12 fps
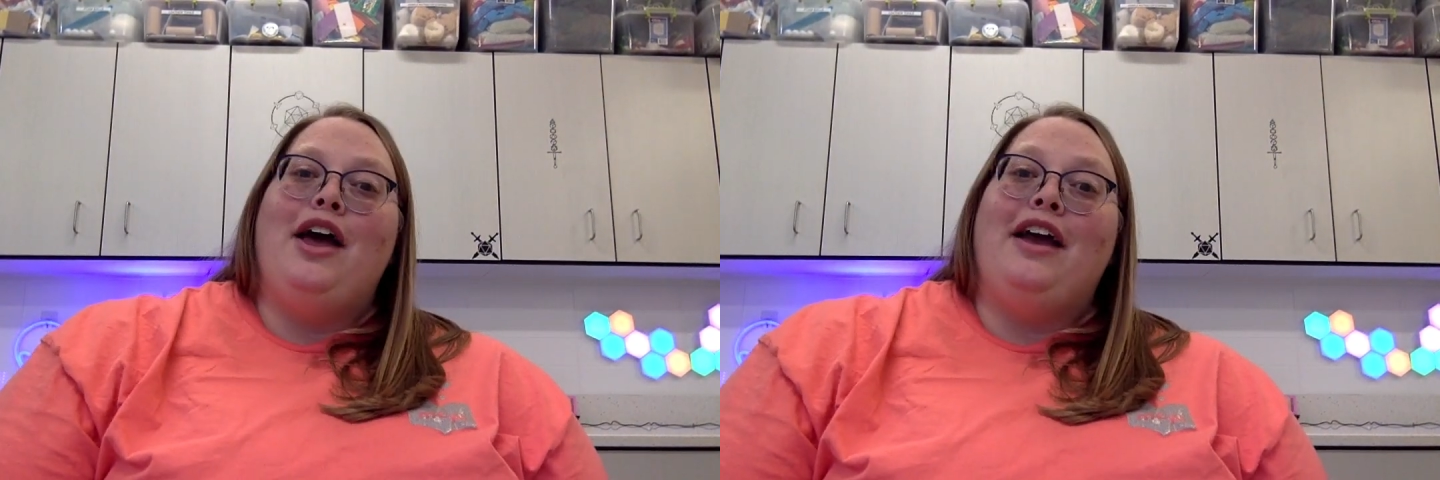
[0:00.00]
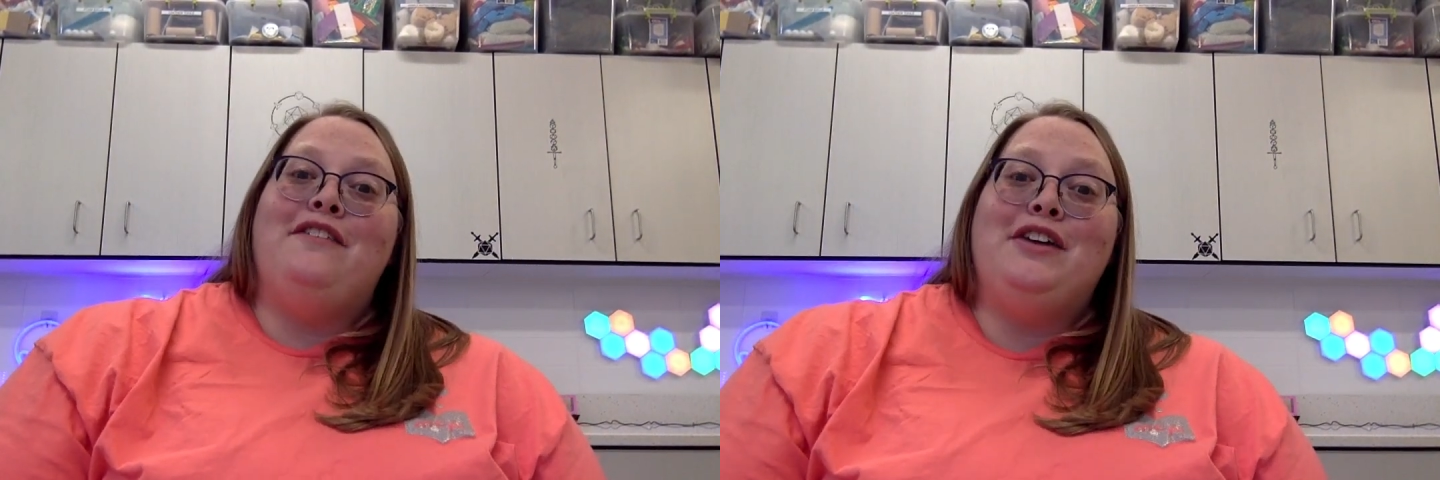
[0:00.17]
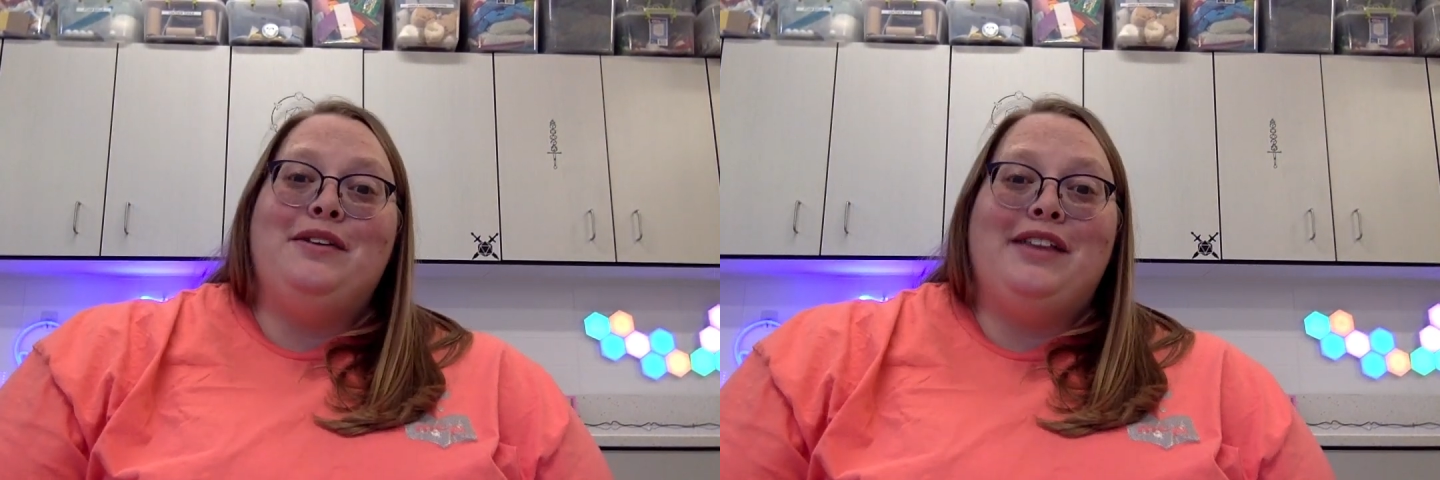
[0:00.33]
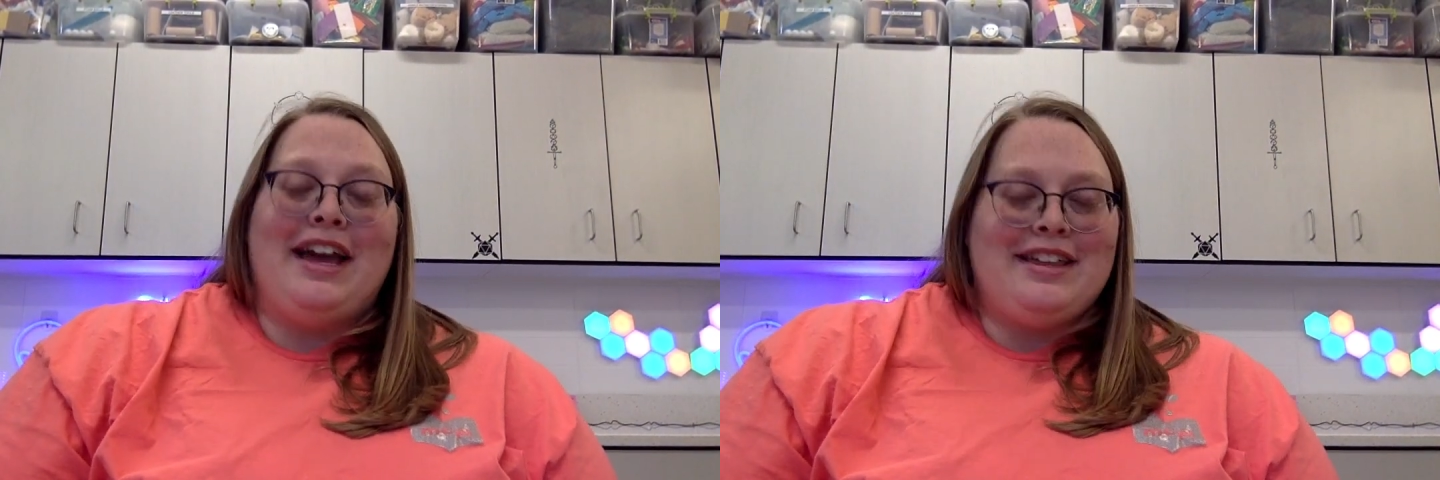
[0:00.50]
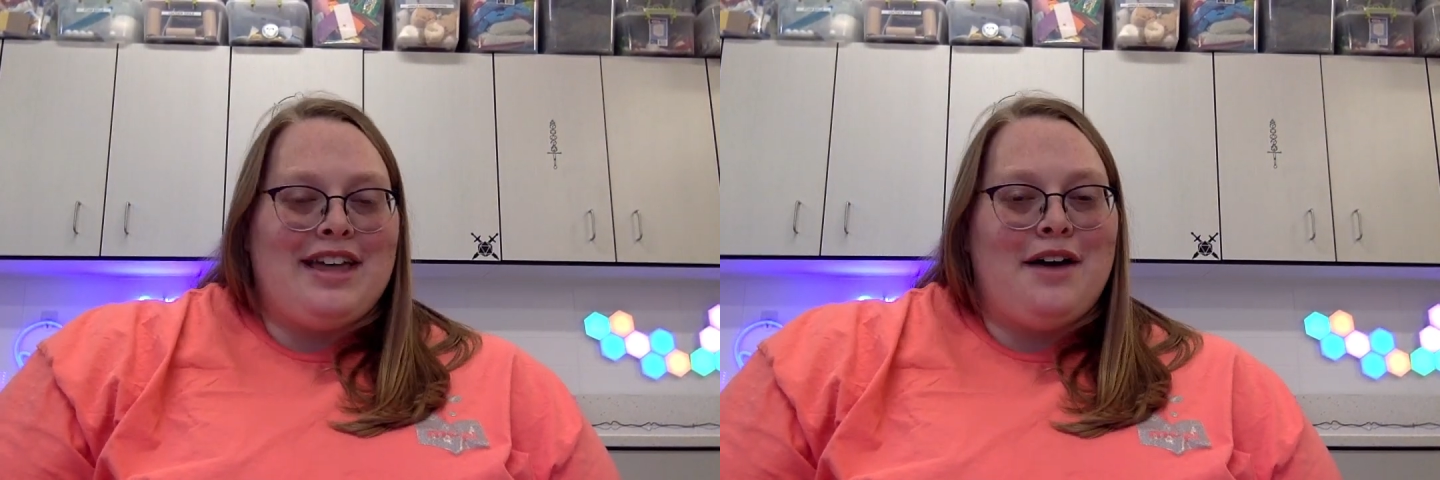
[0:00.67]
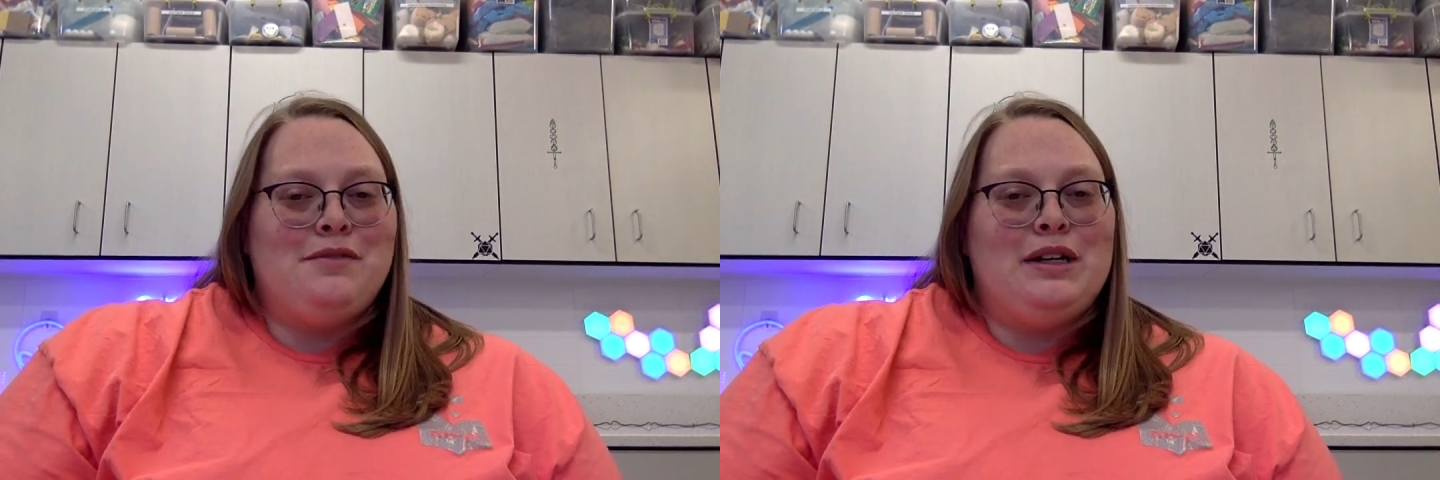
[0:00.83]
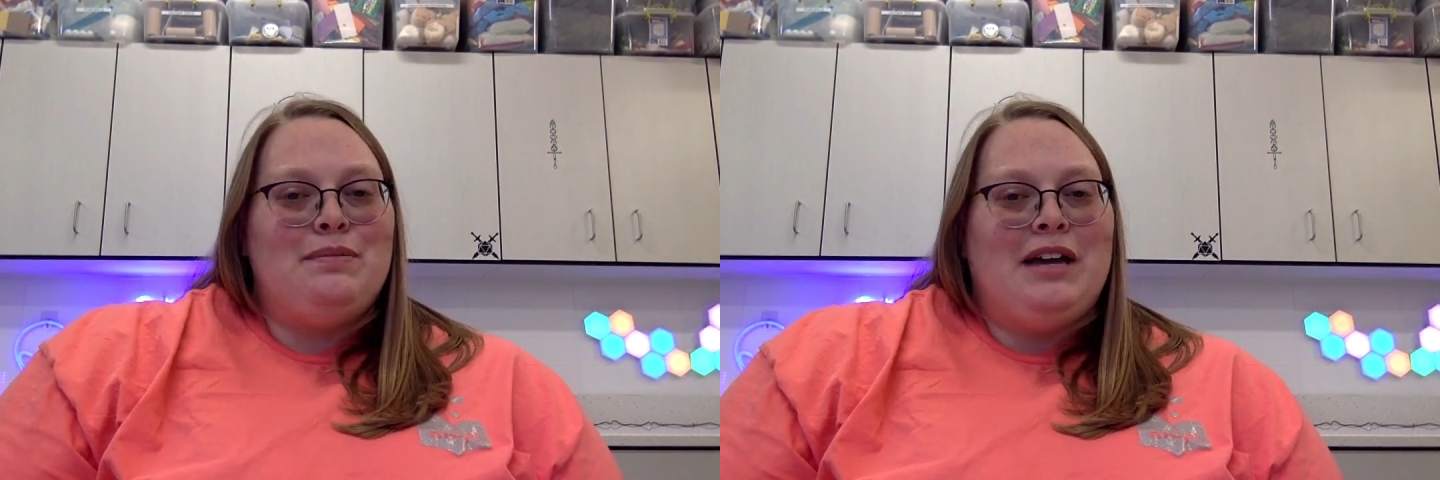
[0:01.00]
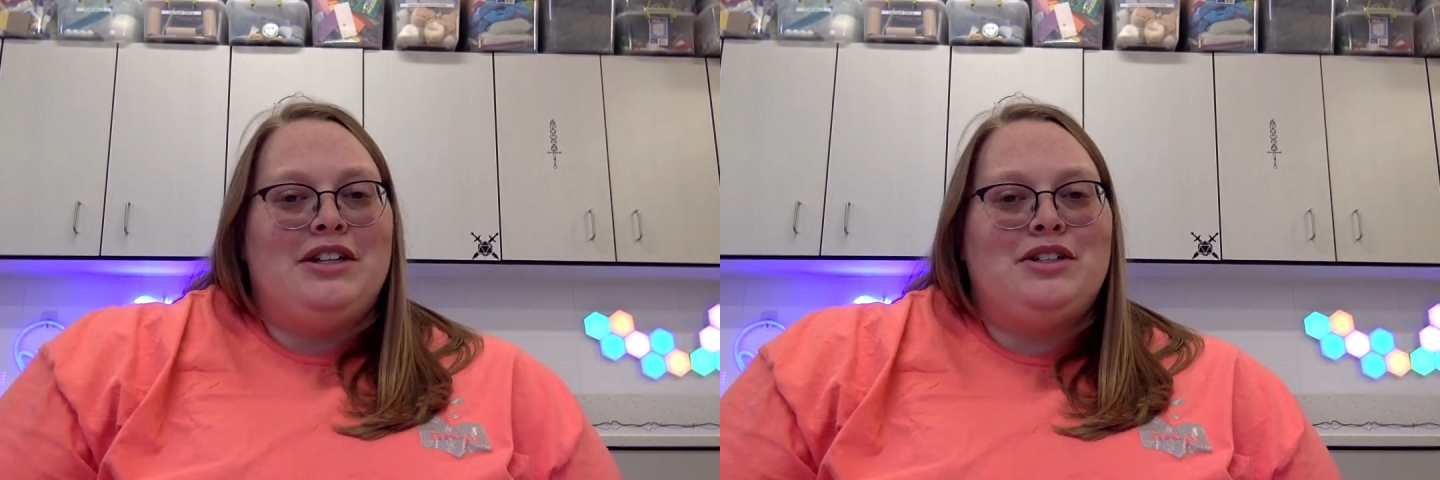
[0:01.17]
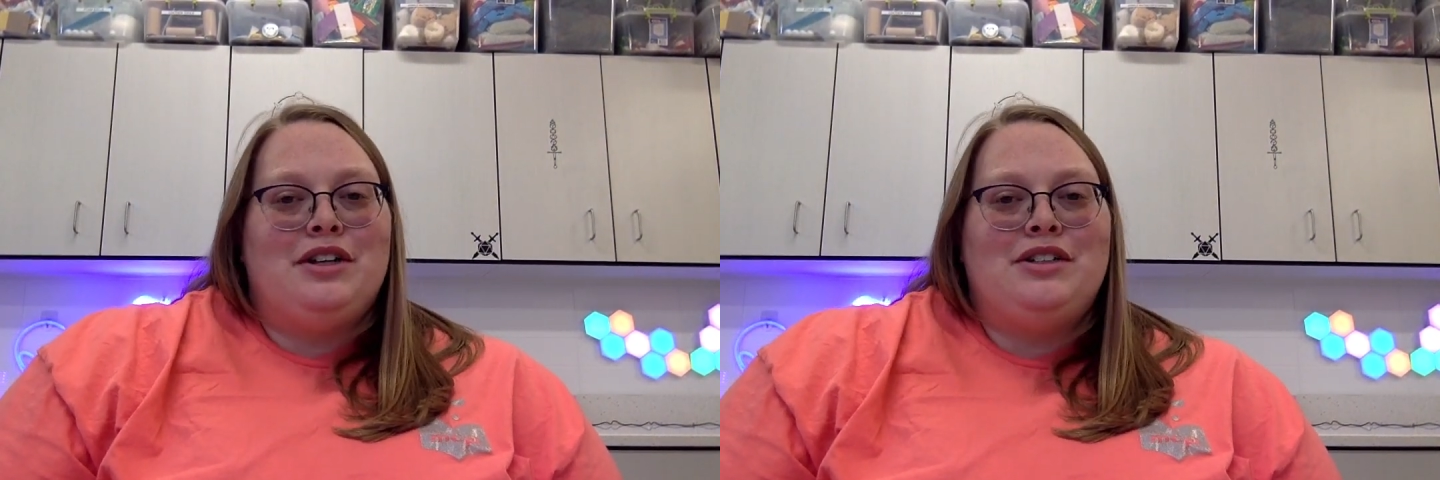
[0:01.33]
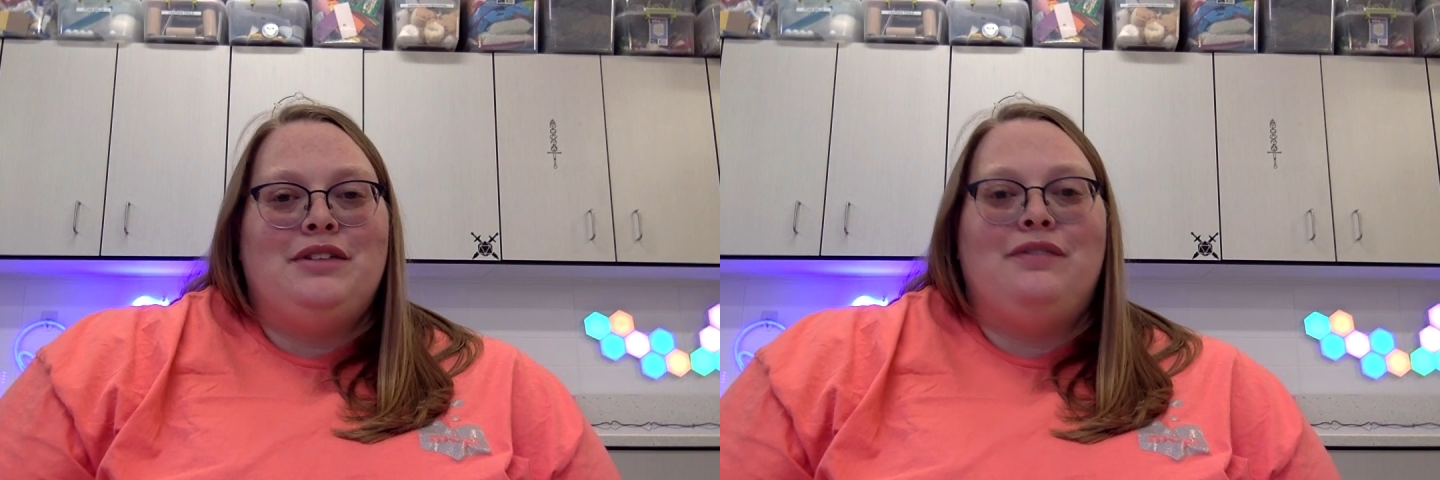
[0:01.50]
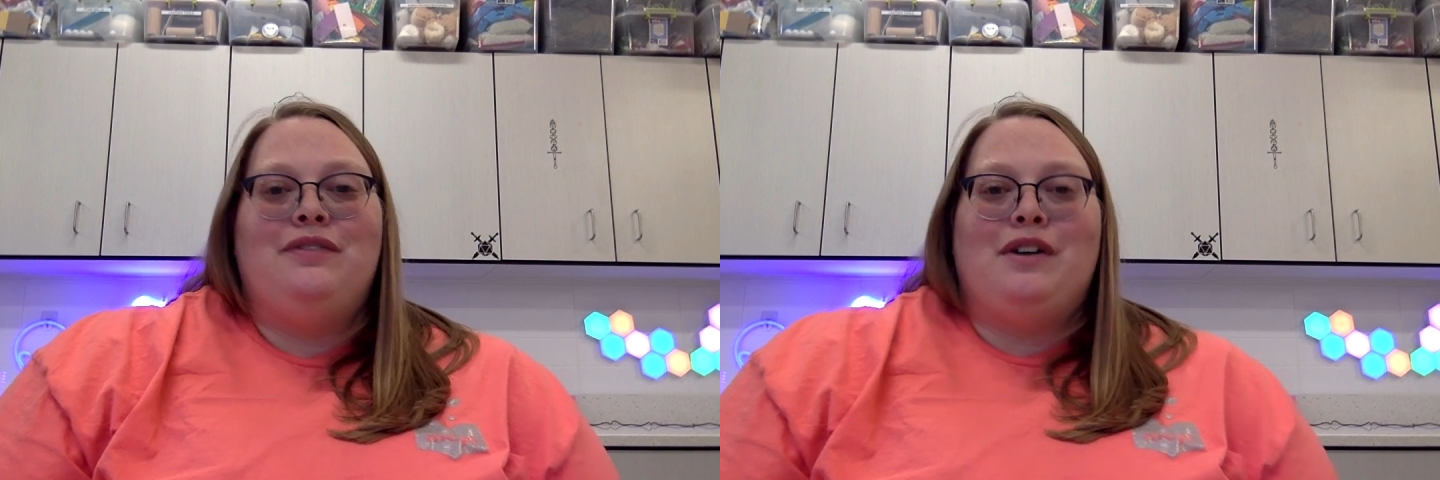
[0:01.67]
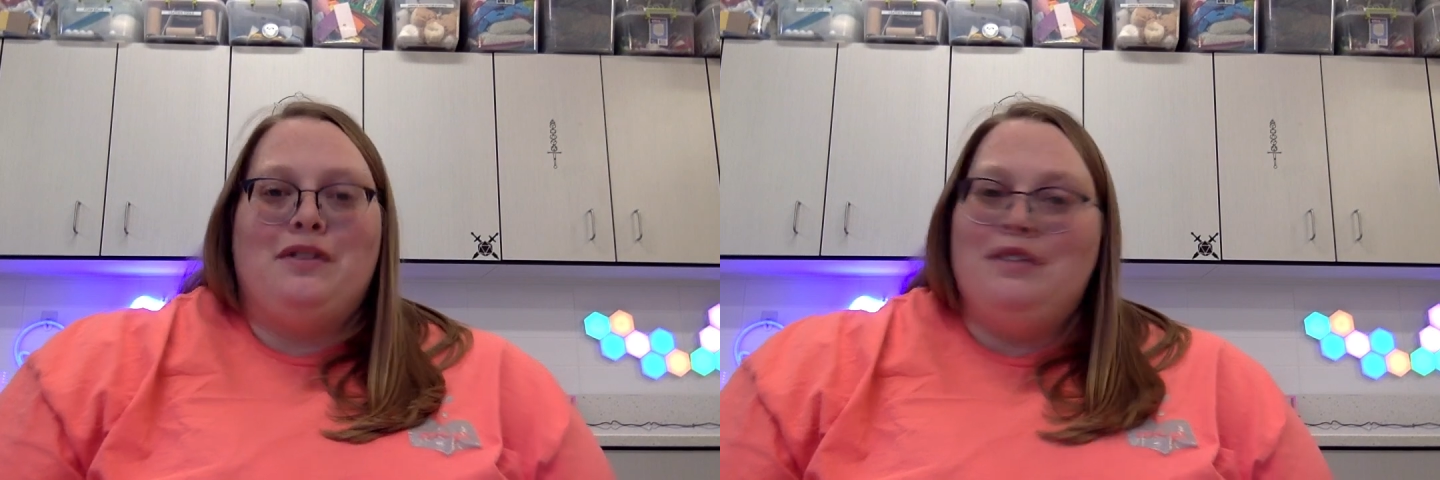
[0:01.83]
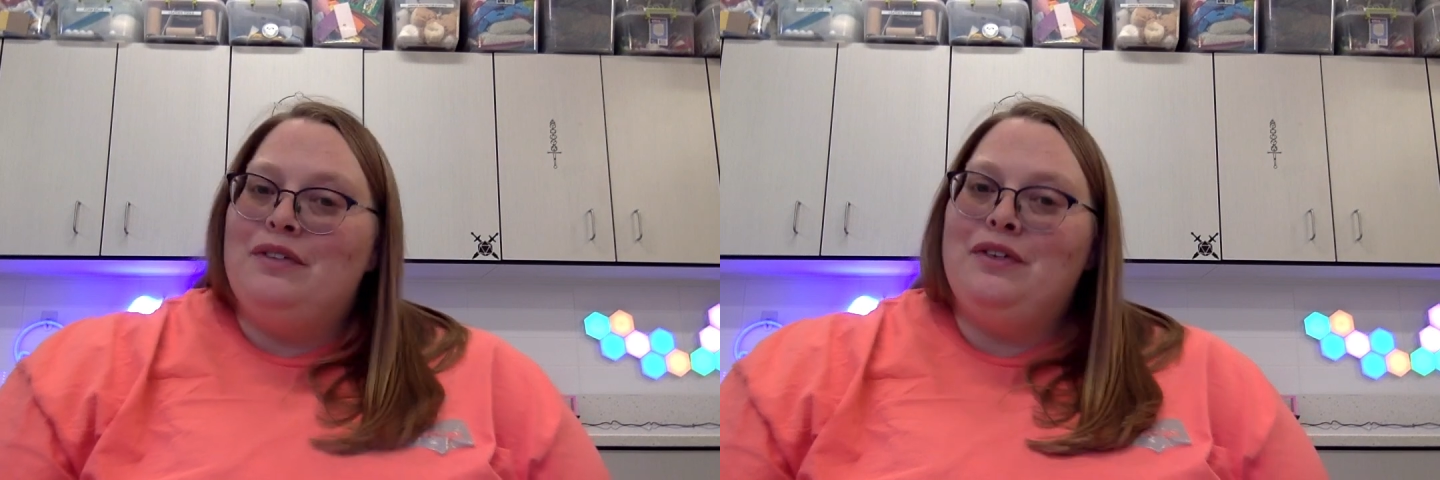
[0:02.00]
If you like that one, make sure to vote